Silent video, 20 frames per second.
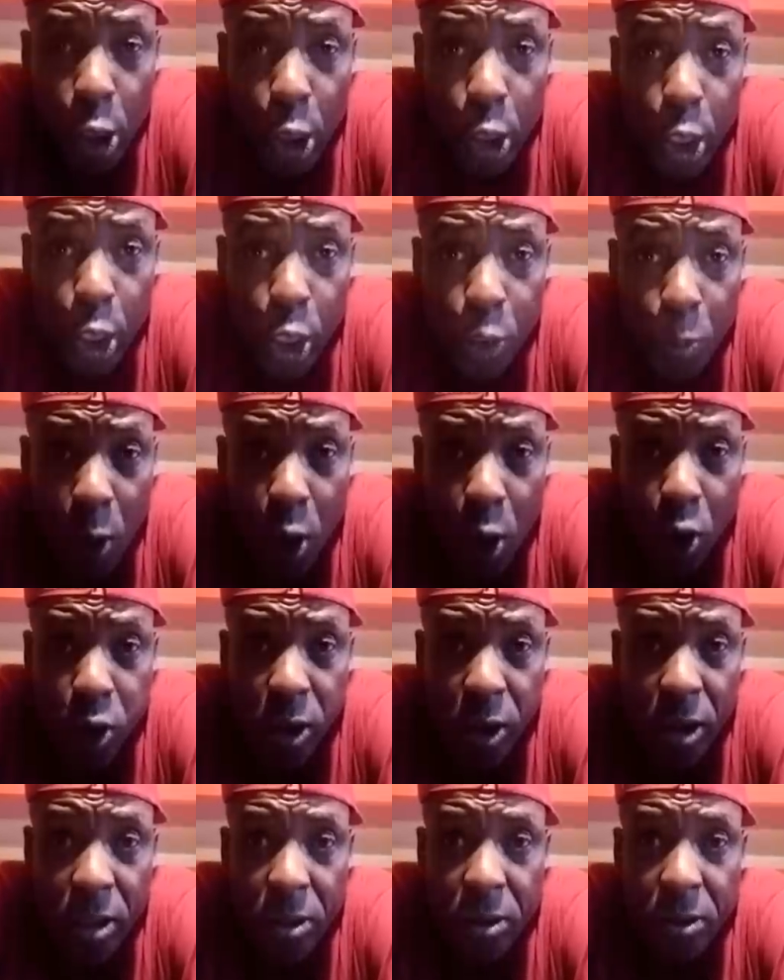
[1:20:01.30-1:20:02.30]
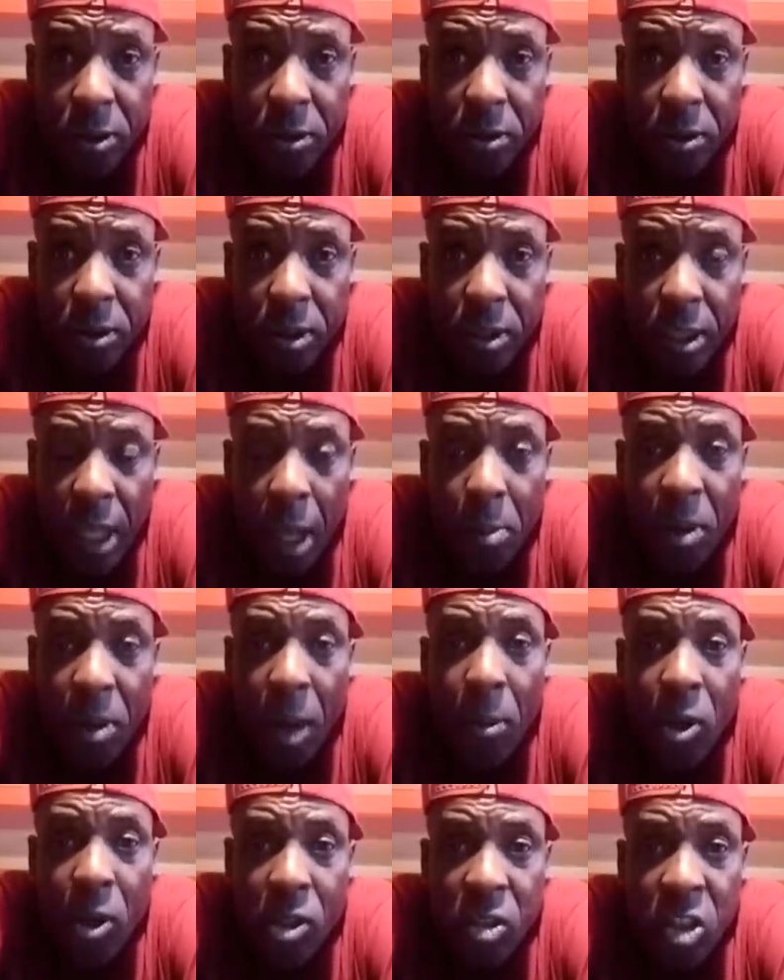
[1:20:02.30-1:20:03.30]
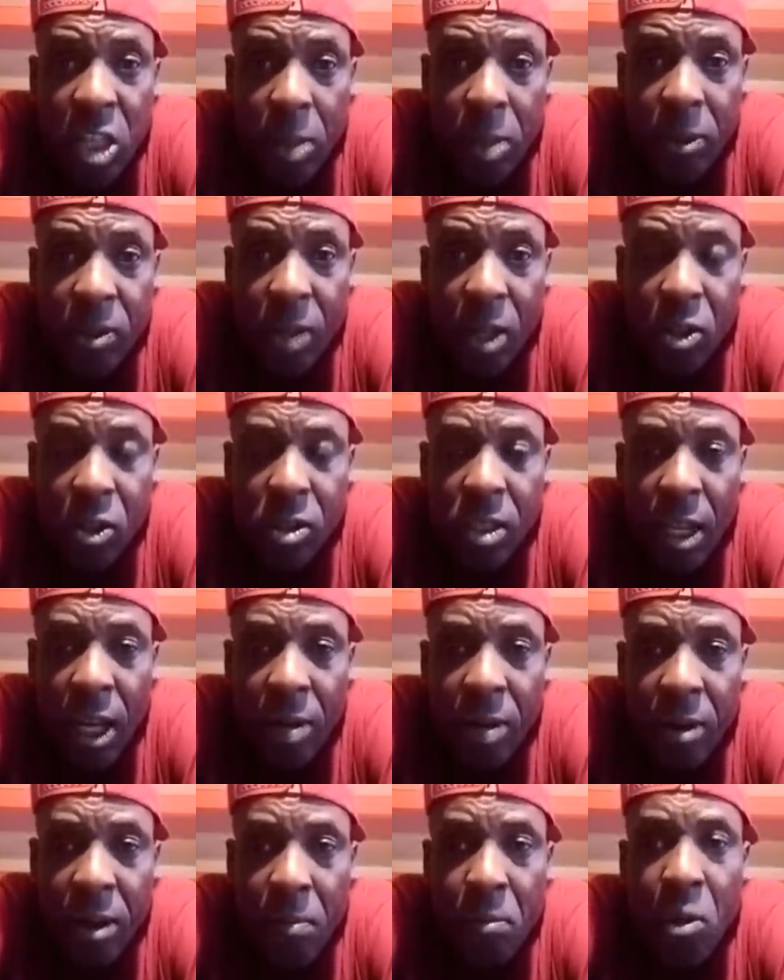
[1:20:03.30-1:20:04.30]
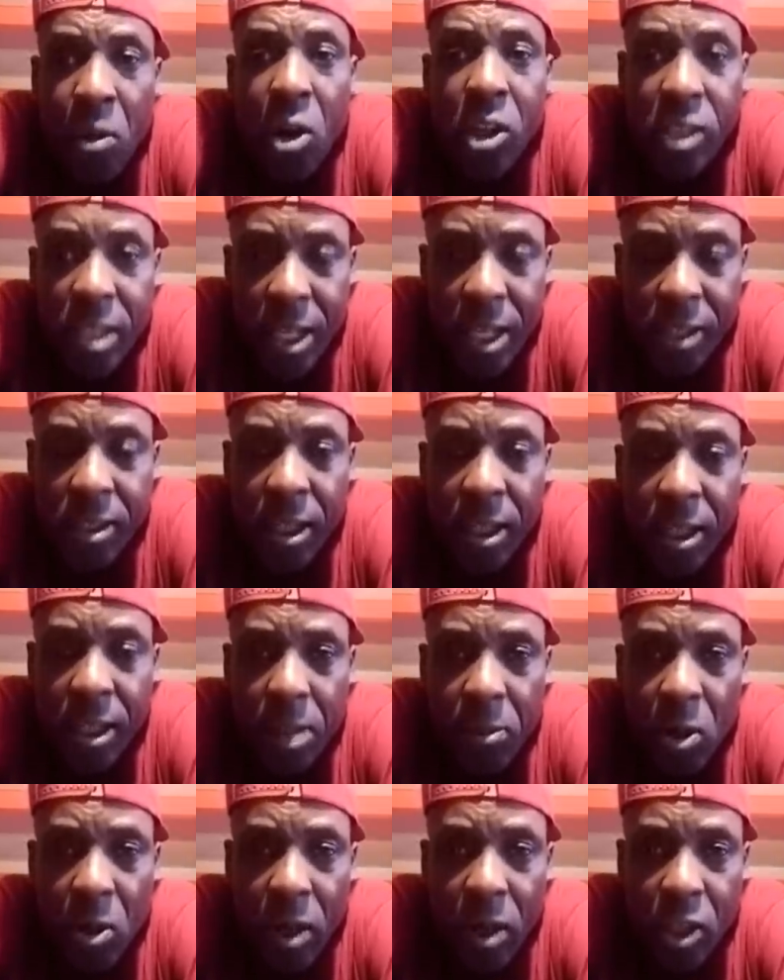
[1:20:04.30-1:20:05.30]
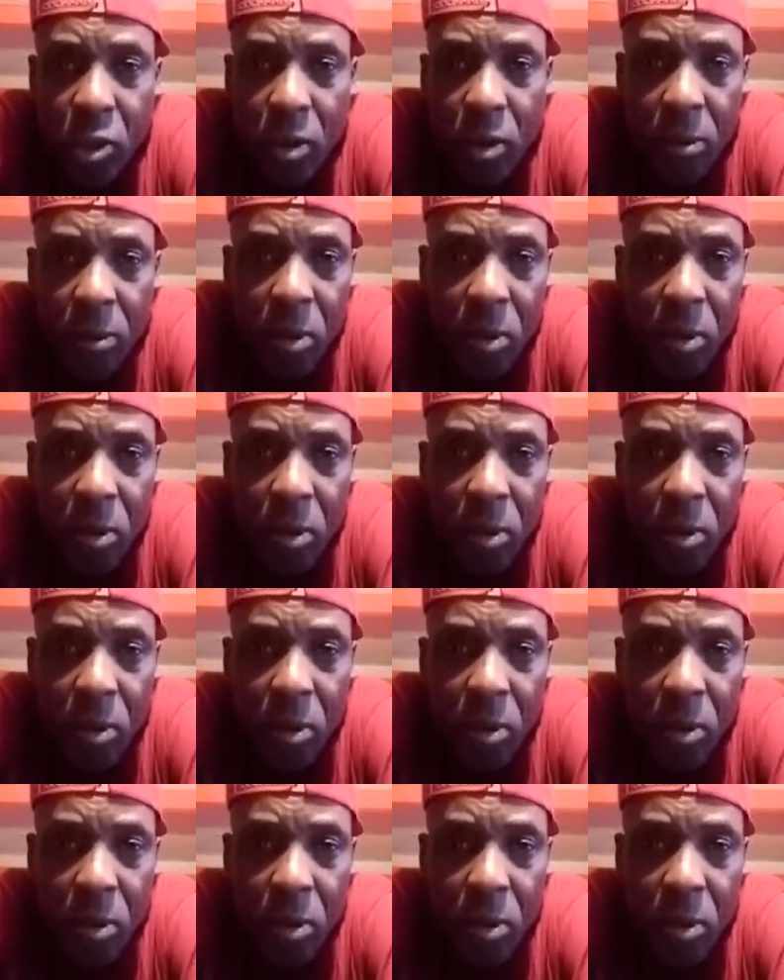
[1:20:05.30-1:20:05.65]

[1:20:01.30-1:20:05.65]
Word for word: you. You this mercy. I'm, I'm just naming and just say, all right, mercy let's say name now as